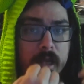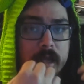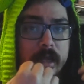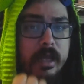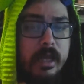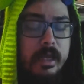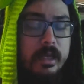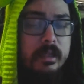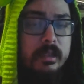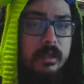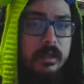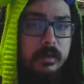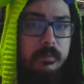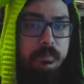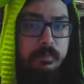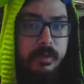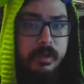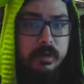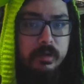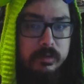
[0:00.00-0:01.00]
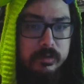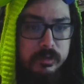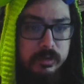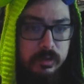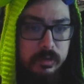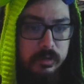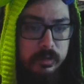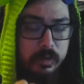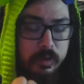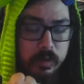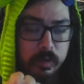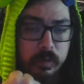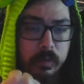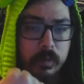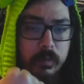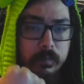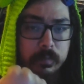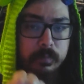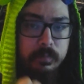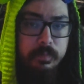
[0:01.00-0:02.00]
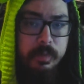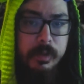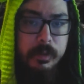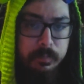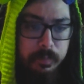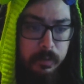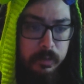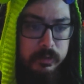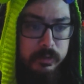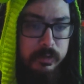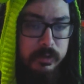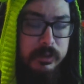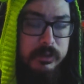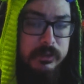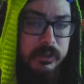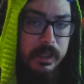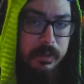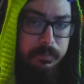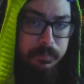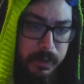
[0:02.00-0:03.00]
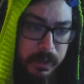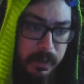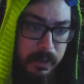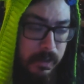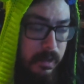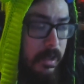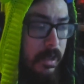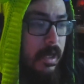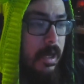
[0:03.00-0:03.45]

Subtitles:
gain the appeal to new people to this IP.